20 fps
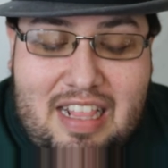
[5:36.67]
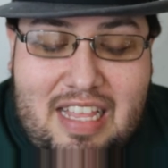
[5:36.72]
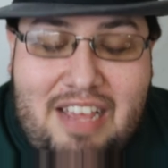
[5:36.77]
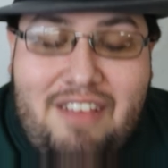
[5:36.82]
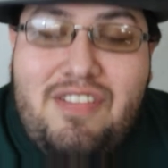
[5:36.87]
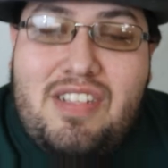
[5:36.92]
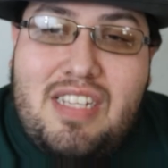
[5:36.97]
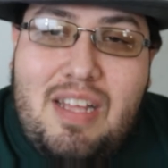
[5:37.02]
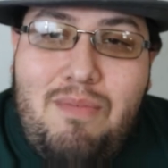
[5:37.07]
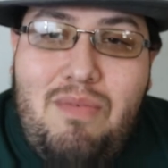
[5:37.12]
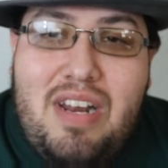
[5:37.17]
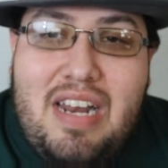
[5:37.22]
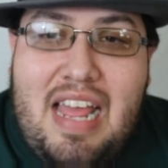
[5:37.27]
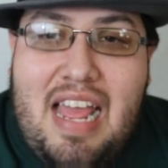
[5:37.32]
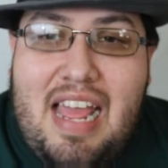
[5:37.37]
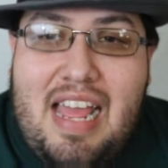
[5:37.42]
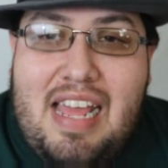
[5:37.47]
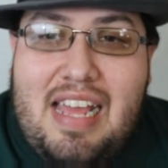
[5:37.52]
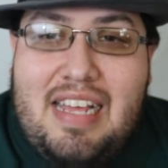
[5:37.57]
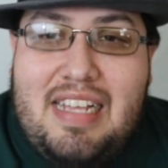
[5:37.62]
if someone
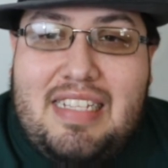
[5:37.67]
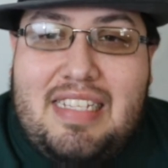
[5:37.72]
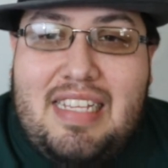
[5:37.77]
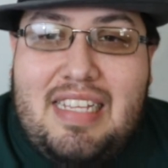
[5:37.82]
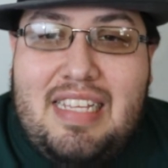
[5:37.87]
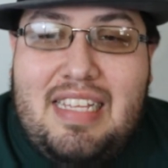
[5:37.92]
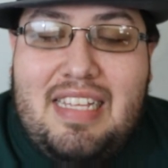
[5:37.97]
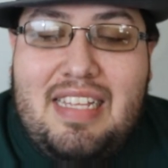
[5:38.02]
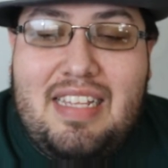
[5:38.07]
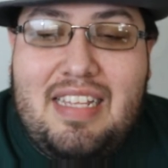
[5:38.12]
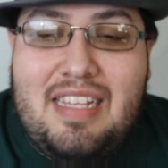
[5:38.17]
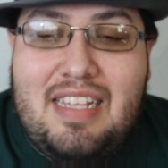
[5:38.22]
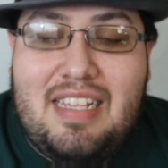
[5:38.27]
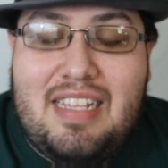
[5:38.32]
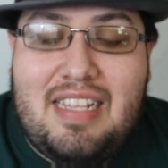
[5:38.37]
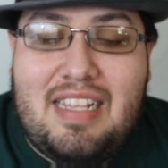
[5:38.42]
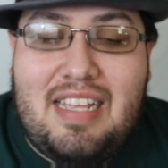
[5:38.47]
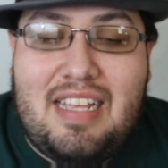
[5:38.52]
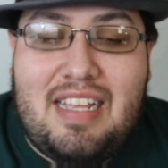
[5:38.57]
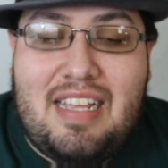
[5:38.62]
has
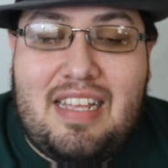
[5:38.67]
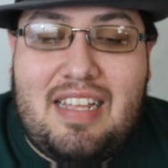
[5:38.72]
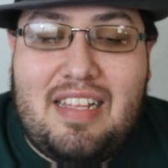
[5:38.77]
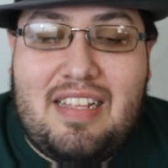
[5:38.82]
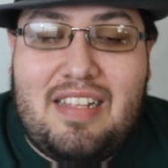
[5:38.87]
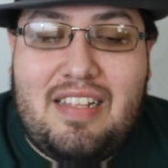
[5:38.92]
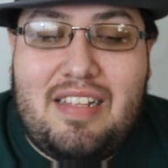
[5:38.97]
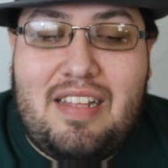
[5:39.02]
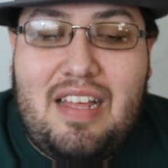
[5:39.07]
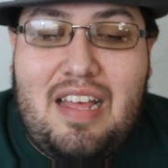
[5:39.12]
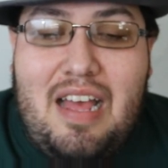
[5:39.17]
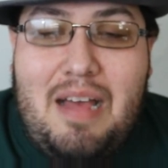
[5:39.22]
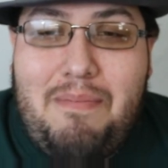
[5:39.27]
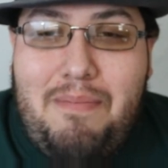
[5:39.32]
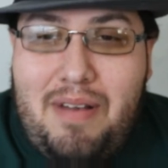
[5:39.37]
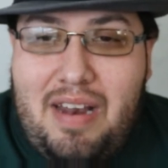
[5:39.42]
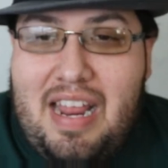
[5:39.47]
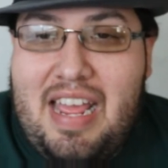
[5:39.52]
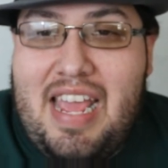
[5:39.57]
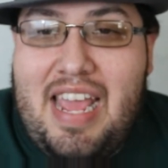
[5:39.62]
a
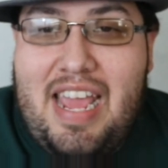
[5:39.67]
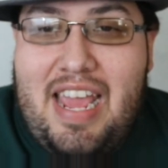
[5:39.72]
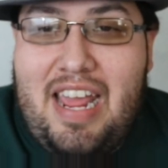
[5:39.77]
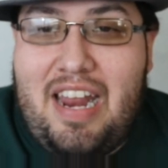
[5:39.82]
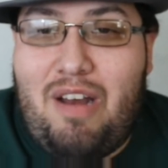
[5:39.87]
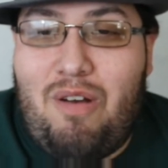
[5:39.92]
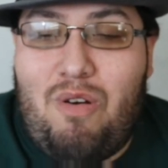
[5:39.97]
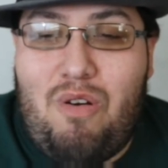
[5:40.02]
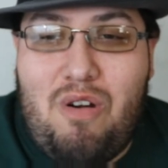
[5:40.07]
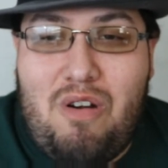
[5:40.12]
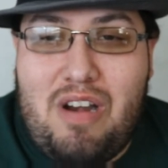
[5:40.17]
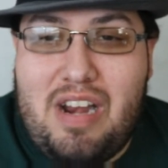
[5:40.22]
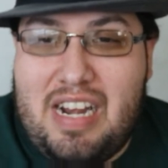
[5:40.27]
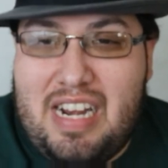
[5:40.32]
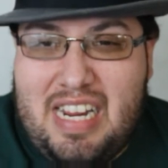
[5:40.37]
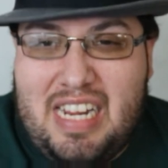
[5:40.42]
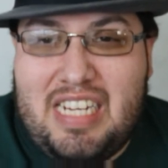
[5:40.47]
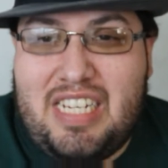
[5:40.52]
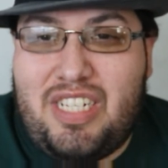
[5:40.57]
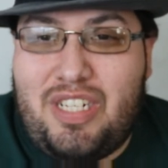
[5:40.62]
plan or
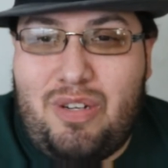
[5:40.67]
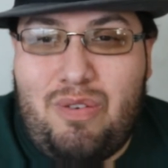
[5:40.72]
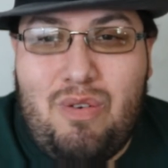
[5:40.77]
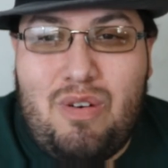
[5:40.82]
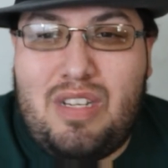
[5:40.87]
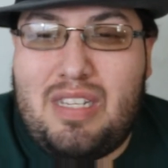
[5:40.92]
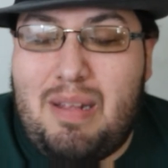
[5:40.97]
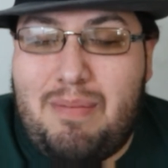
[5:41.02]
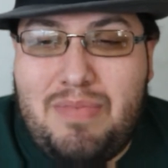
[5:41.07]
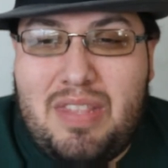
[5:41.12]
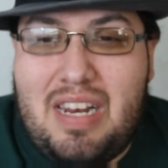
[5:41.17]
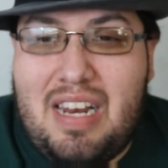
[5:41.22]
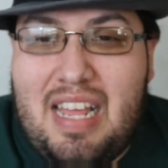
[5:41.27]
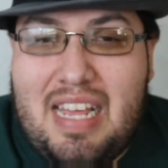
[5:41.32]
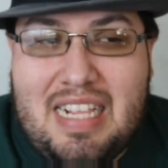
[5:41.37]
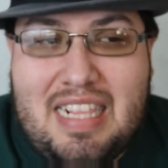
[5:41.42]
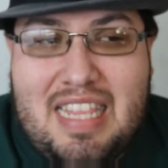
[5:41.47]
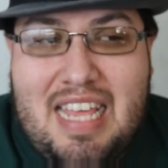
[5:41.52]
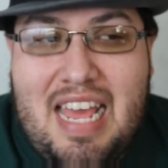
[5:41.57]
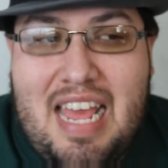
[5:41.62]
an issue or something
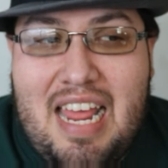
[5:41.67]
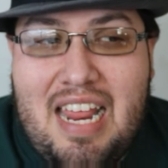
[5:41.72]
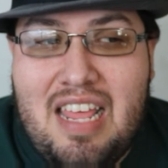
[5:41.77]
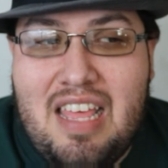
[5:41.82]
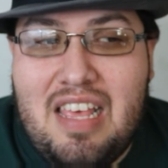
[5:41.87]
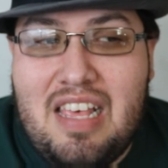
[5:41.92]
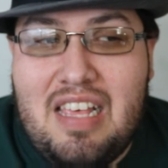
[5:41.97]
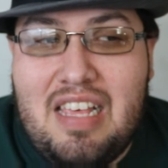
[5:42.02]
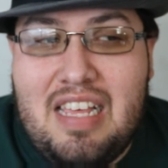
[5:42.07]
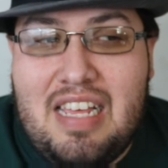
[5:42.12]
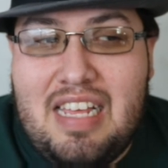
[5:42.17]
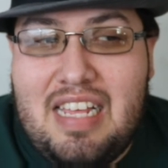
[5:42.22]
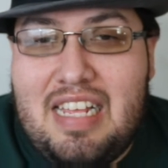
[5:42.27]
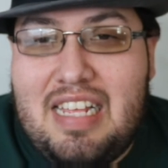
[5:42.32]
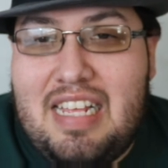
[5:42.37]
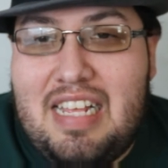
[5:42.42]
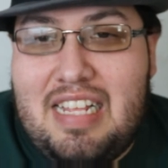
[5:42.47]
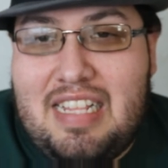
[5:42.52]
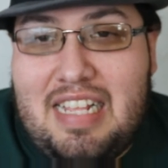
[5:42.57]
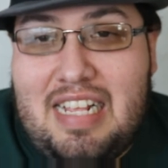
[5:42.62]
like that
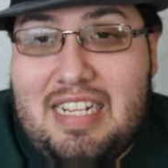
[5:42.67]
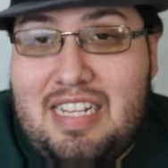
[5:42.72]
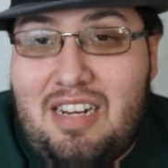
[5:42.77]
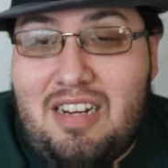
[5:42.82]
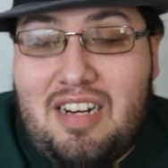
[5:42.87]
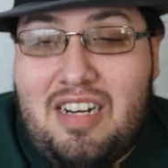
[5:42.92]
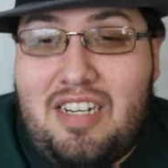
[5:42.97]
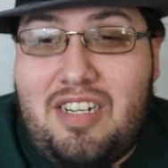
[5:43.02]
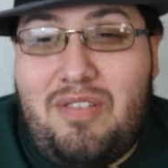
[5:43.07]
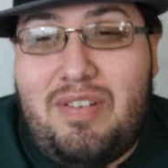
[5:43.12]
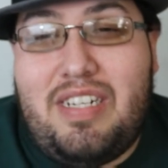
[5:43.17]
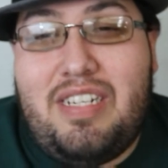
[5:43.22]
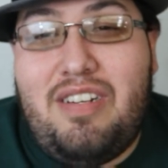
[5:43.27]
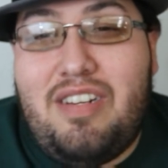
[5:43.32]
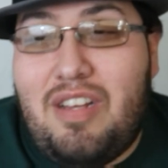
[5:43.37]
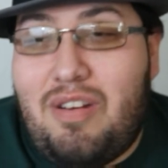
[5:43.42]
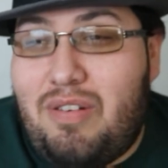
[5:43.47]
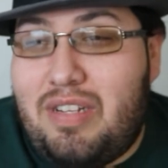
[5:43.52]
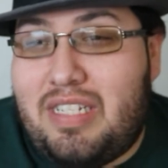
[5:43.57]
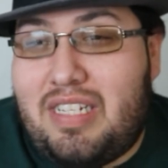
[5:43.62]
that they're gonna do, and you
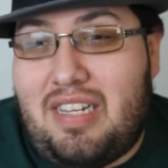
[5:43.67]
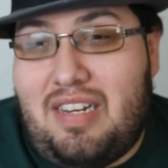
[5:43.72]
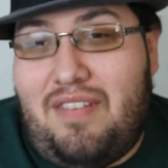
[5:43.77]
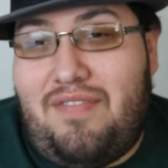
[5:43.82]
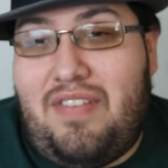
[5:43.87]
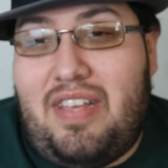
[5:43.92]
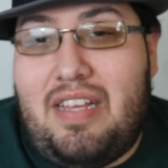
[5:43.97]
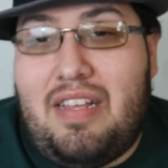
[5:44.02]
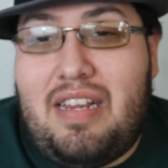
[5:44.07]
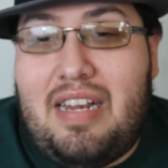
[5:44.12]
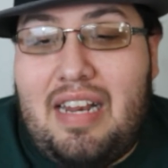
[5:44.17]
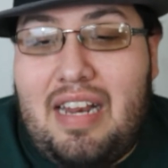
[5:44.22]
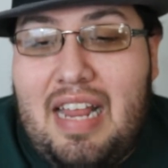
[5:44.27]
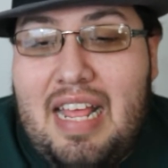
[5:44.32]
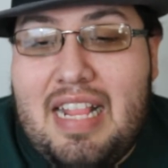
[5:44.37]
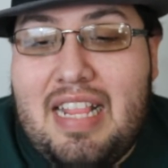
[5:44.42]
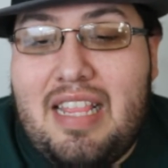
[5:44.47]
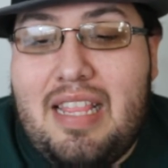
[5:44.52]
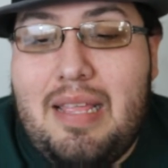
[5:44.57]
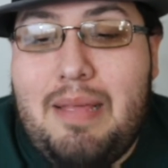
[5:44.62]
know it's gonna fail,
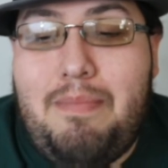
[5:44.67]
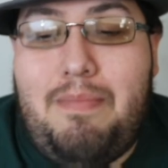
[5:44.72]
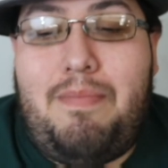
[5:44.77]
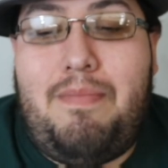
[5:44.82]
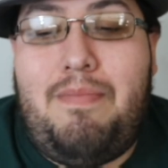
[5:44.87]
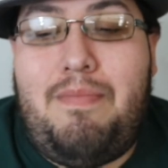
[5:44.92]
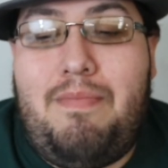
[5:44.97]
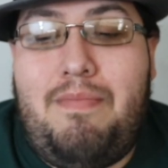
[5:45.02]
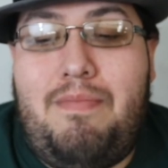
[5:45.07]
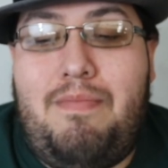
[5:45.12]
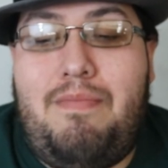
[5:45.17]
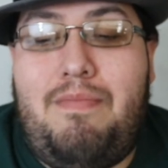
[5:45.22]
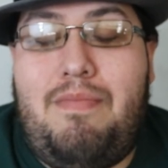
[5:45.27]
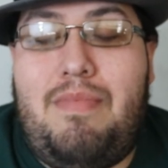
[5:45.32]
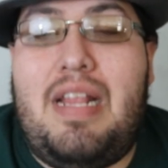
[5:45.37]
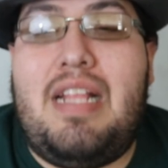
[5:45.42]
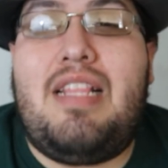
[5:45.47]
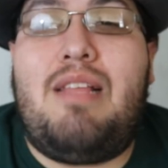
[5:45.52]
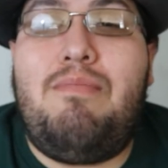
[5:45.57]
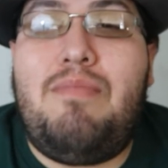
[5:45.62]
let them
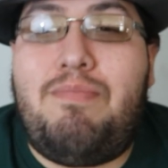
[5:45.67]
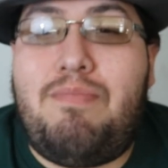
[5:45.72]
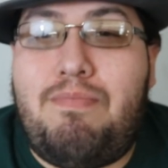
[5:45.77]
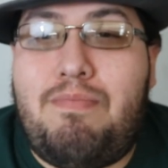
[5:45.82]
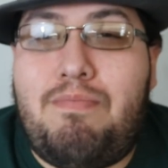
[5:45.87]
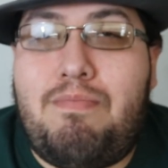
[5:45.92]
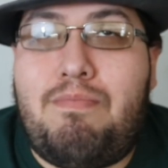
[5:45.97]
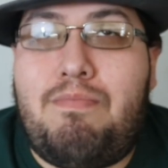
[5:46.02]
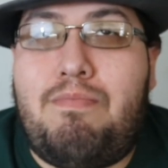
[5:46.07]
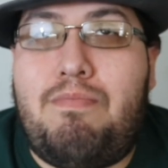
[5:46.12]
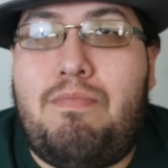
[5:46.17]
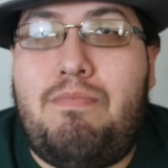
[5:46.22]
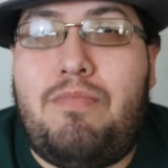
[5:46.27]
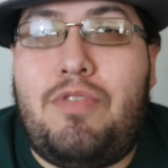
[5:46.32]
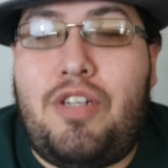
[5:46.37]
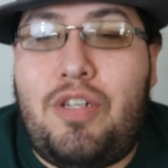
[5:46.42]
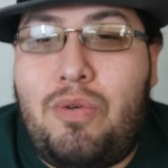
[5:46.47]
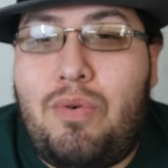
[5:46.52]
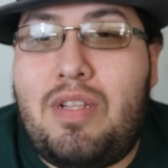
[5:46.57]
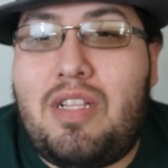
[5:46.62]
let them
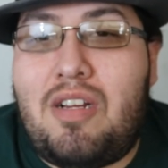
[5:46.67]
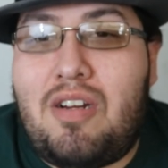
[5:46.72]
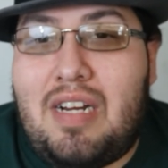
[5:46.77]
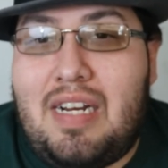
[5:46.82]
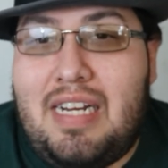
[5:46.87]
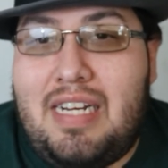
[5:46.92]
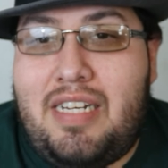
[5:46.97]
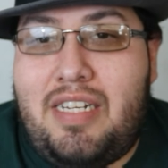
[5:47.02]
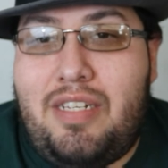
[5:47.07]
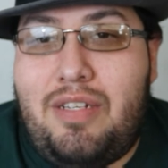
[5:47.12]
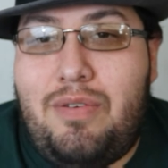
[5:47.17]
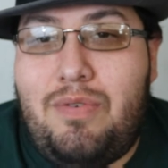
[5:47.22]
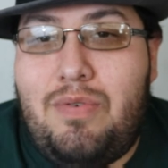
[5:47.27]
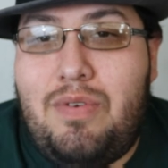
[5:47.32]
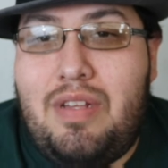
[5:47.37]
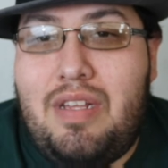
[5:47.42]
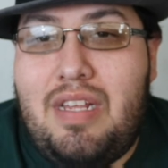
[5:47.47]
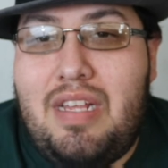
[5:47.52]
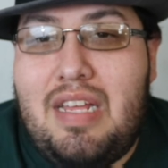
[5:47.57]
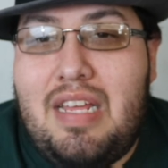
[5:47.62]
do what they're gonna do,
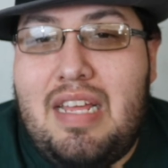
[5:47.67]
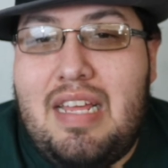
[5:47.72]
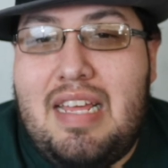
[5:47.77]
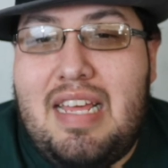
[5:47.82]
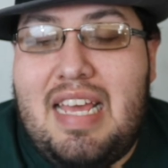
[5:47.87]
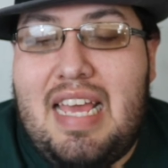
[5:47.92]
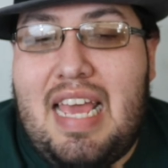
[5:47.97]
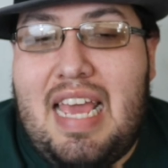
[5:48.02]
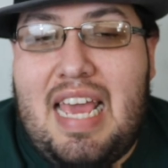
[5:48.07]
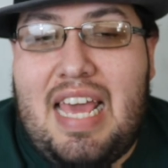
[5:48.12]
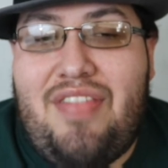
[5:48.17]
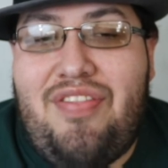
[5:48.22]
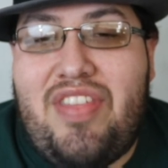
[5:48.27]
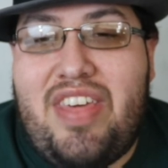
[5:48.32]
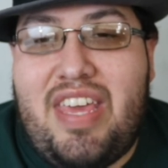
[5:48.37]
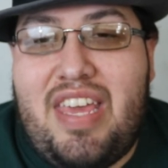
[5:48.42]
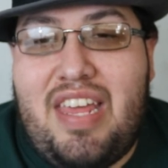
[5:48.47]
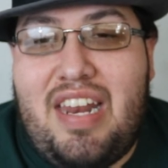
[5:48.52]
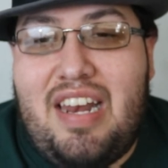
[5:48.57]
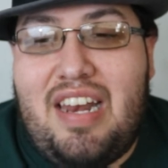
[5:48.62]
and
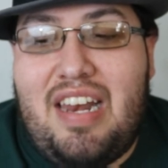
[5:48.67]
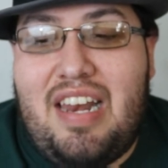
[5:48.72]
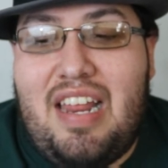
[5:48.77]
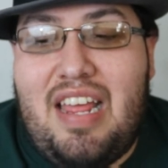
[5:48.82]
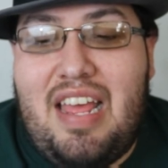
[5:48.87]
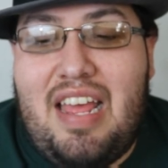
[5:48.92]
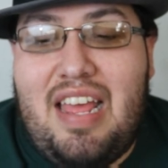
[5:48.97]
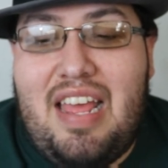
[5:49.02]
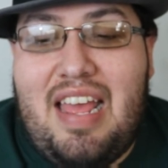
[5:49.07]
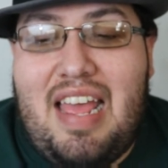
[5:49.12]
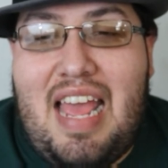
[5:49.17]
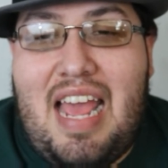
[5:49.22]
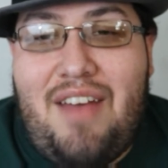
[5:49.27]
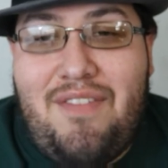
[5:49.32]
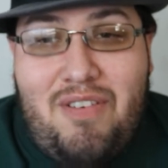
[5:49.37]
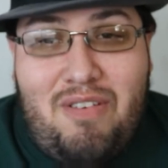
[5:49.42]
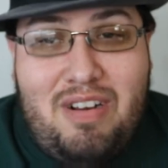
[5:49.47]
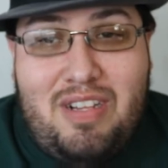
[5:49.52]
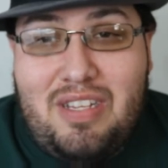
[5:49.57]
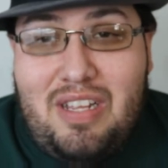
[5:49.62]
then
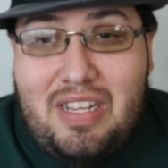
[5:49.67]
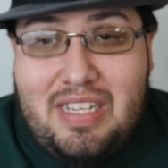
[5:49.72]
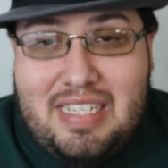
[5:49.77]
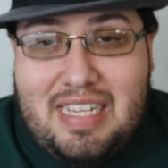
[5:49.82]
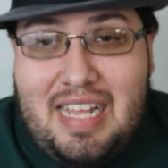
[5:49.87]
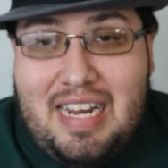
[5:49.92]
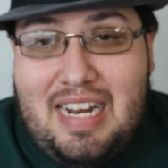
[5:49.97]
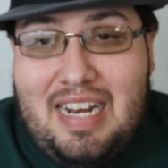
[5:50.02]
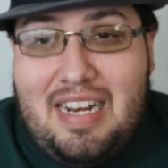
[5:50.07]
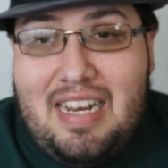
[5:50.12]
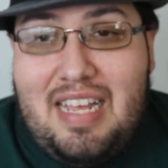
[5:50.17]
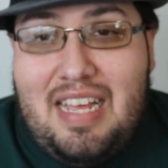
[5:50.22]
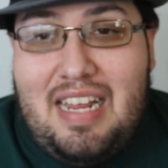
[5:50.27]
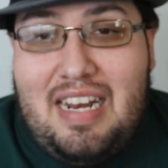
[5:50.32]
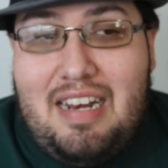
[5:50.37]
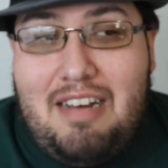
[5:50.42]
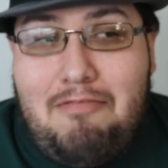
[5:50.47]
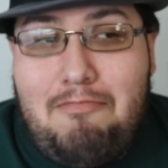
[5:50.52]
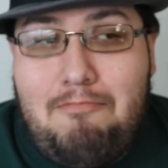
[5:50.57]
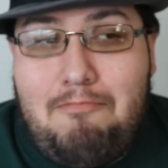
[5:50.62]
after it's all said and
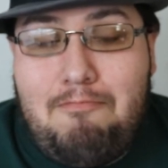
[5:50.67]
done,